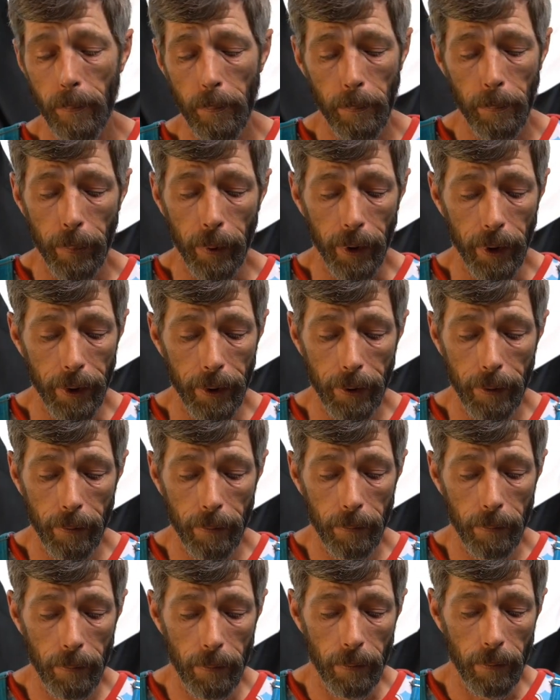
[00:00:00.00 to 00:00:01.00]
But
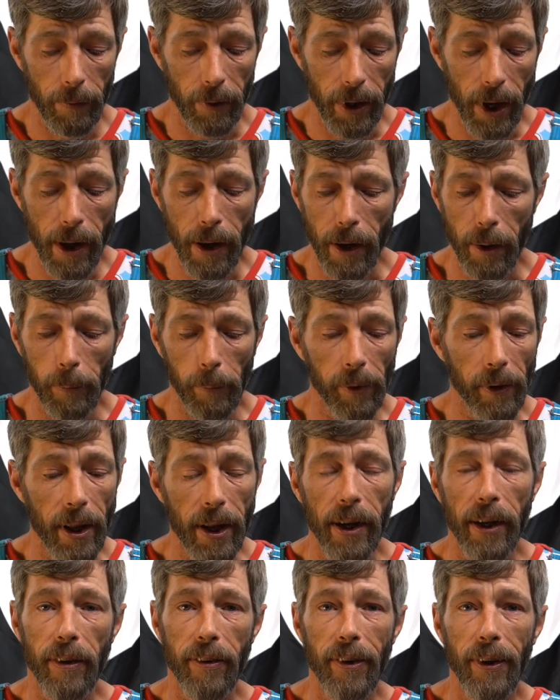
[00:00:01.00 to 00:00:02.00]
yeah, I'm
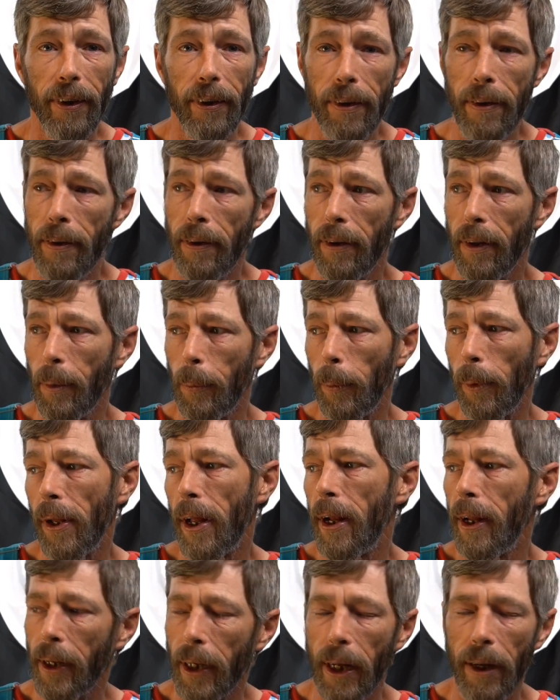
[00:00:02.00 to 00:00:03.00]
glad I did. I'm
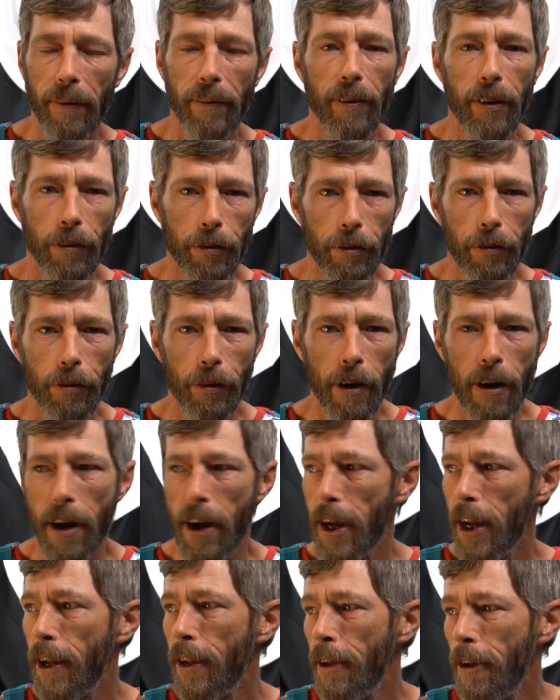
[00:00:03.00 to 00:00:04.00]
glad I gave these a
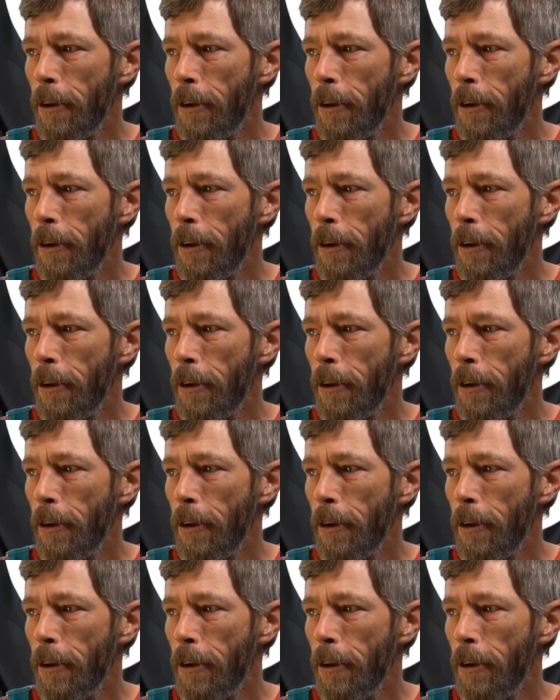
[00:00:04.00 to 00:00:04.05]
try.